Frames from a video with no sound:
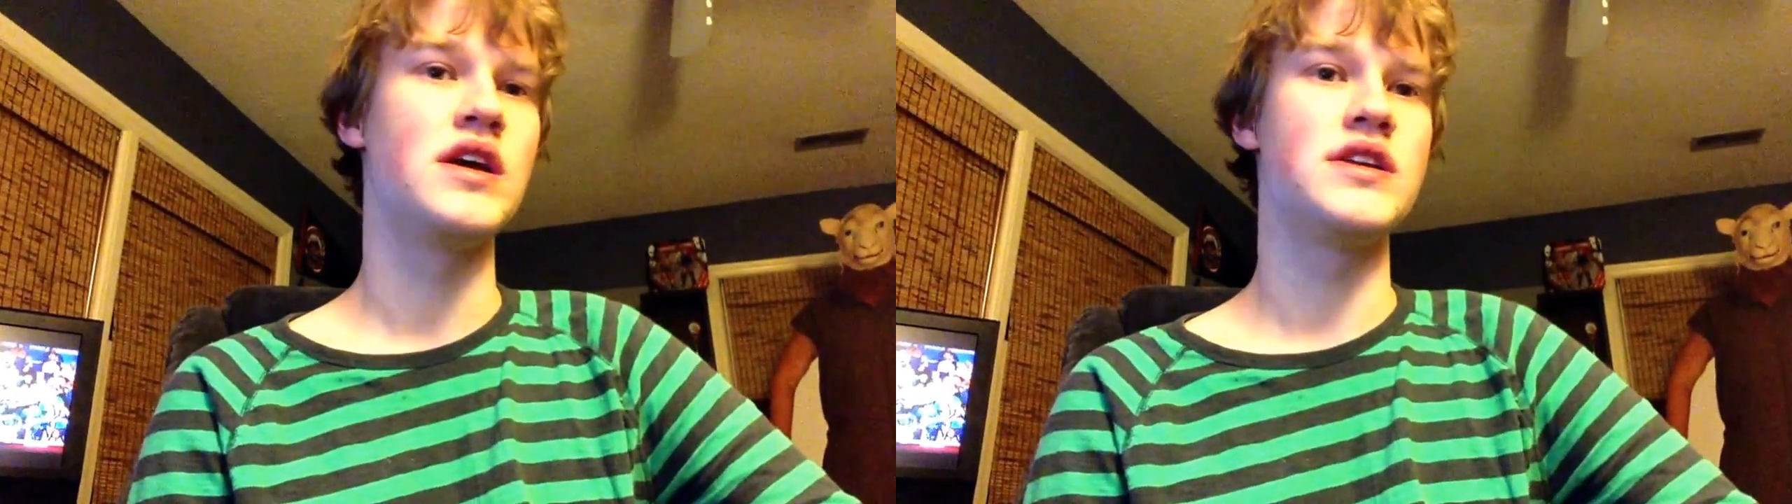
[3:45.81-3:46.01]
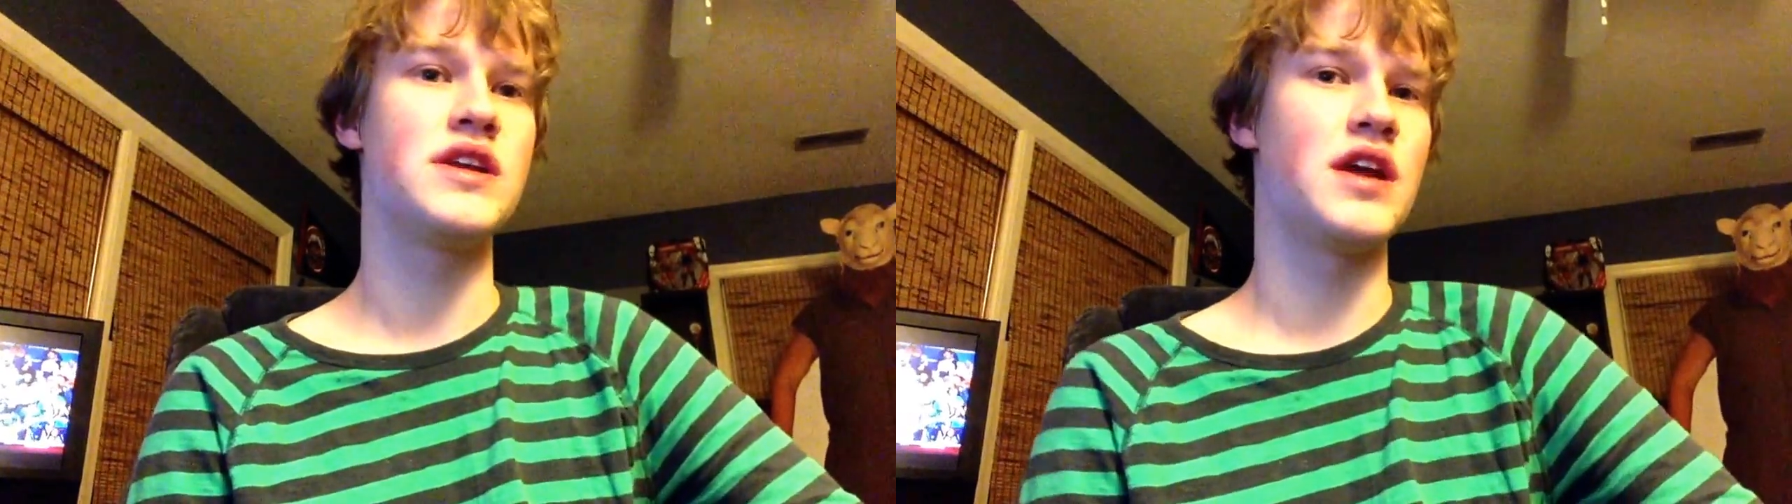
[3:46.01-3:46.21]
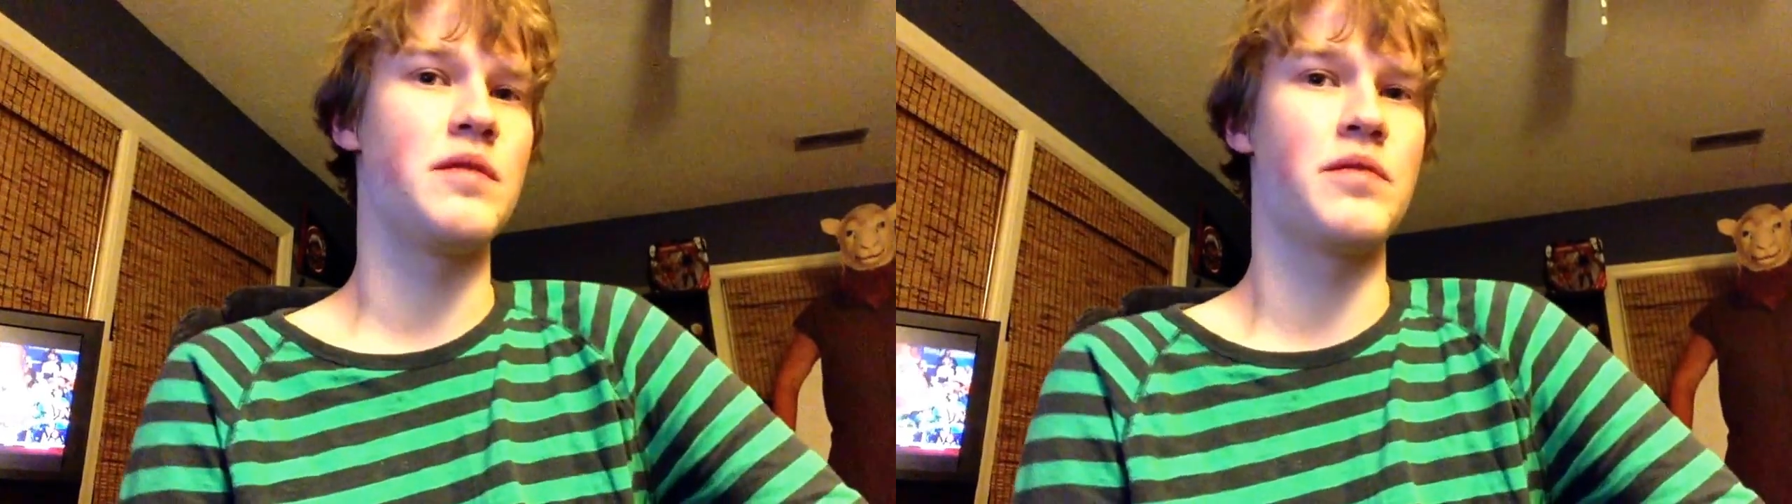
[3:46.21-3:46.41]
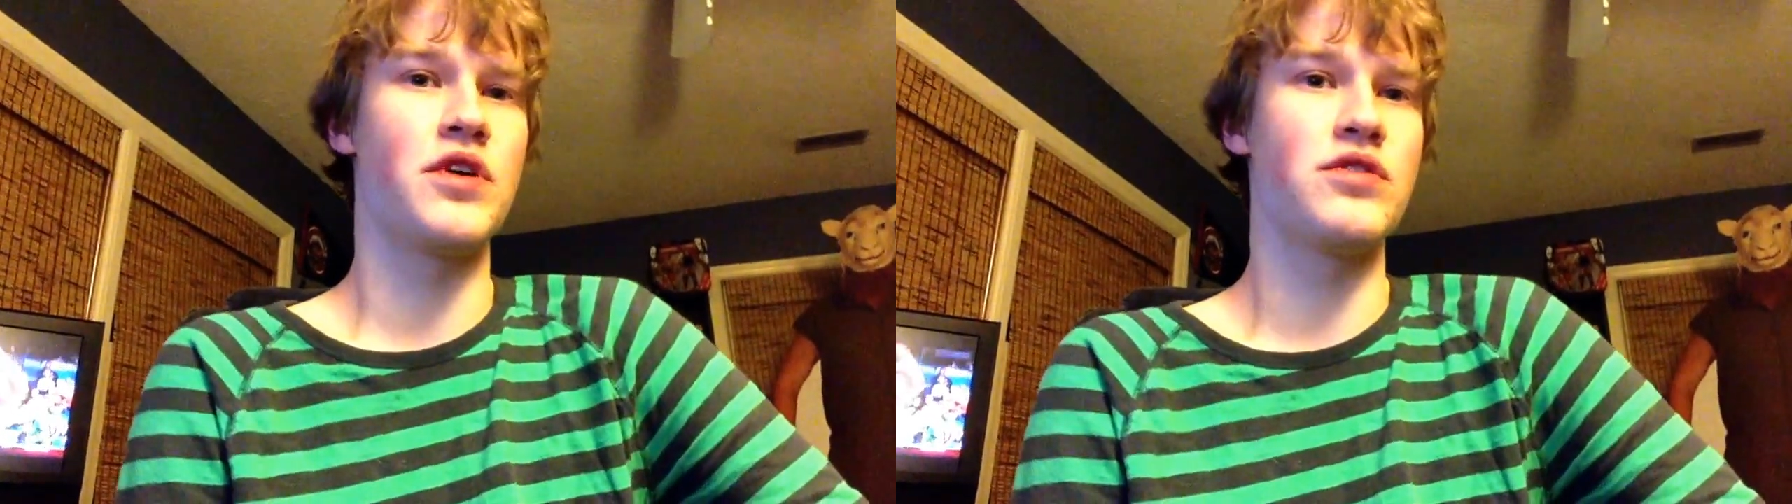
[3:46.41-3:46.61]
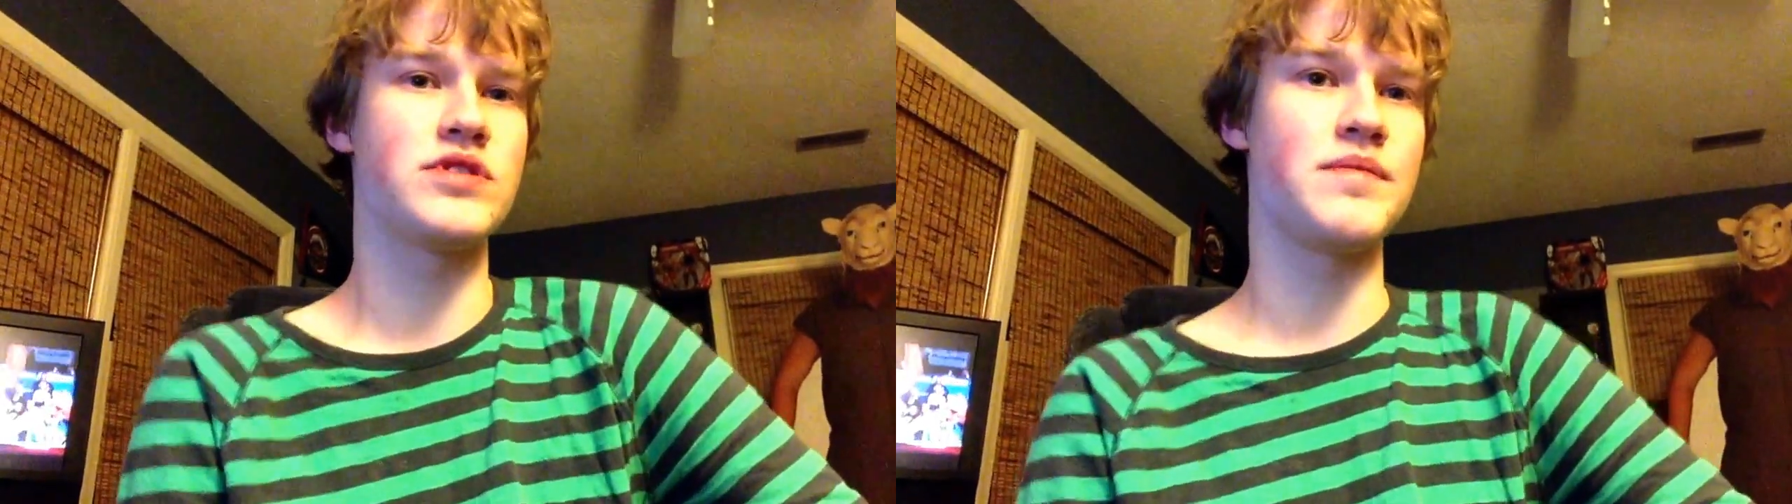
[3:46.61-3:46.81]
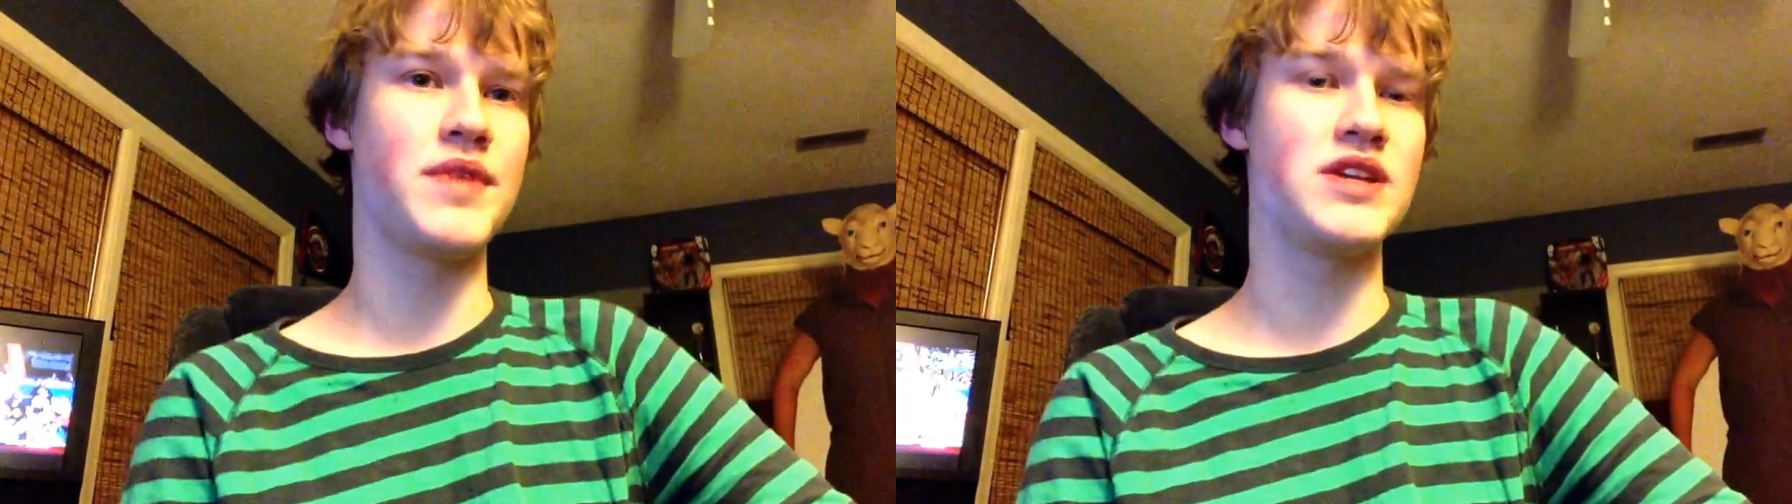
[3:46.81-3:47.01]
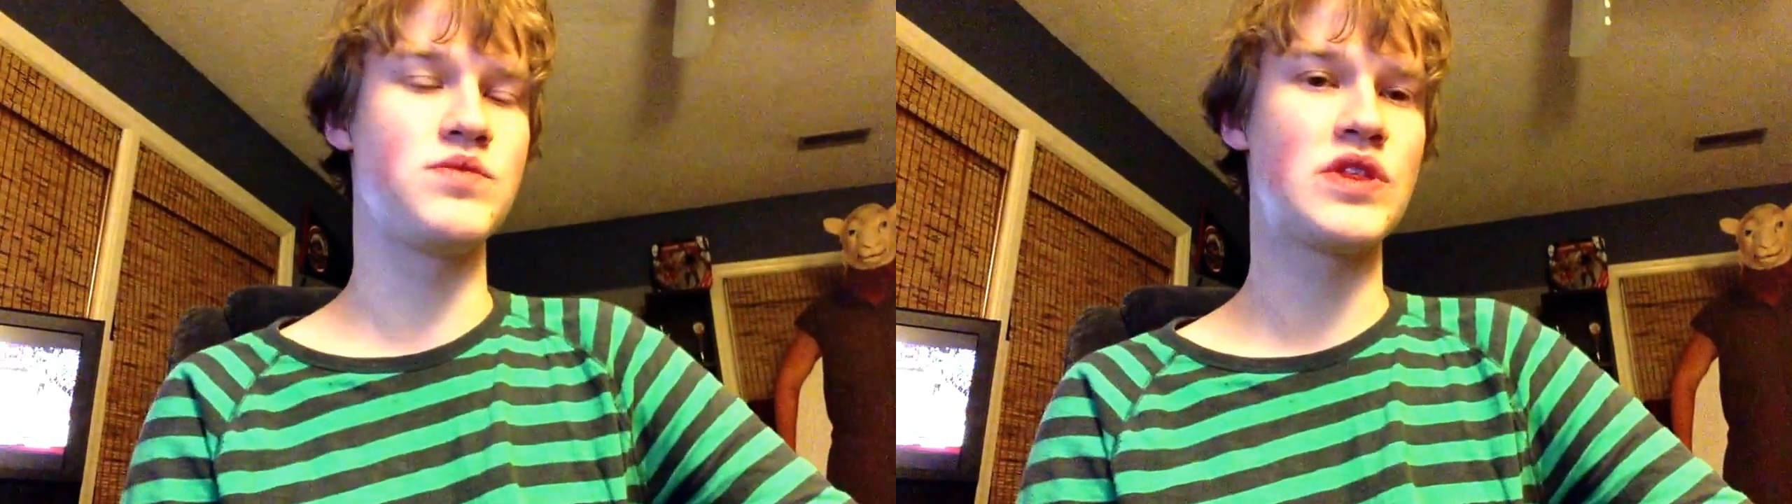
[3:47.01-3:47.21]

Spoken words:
Dean Ambrose, I mean, he's